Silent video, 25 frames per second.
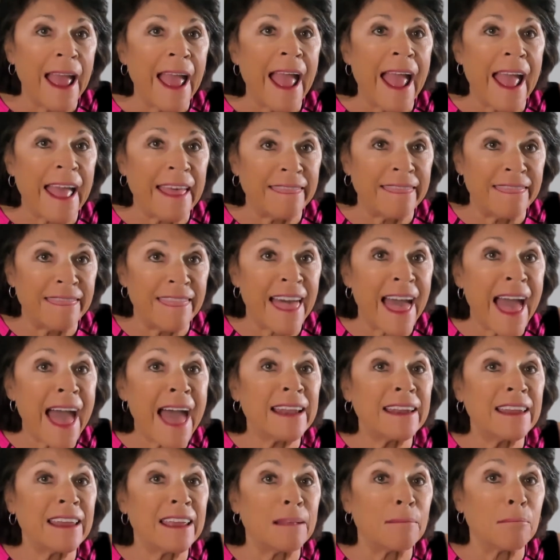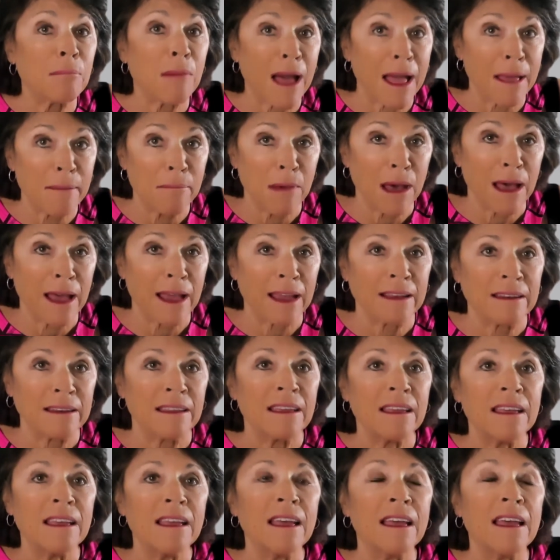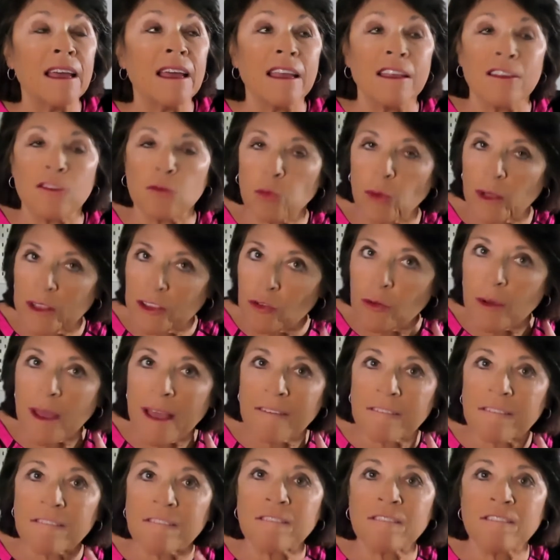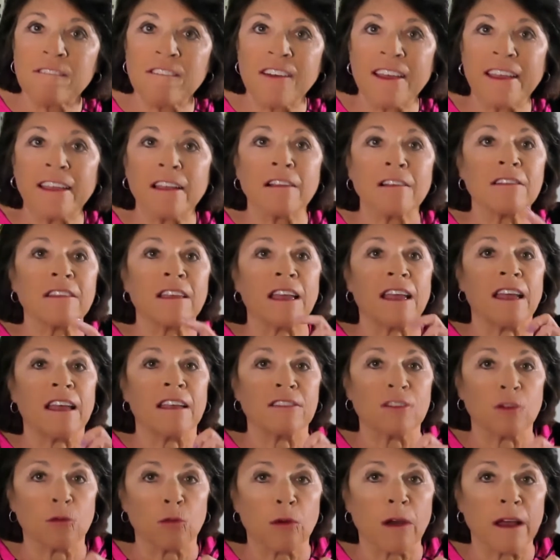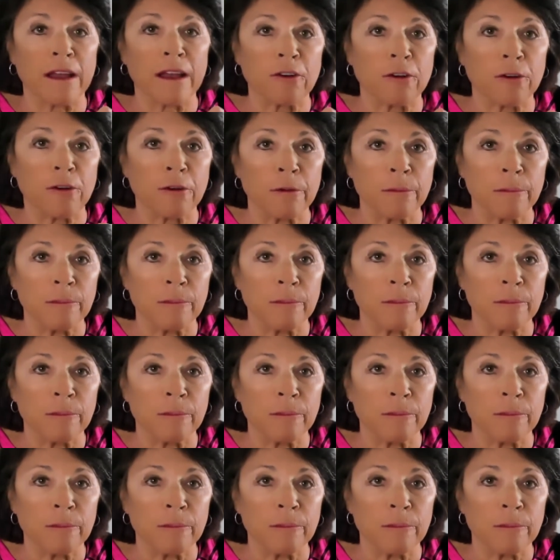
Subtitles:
And that, in my mind, is when you have failed as a writer.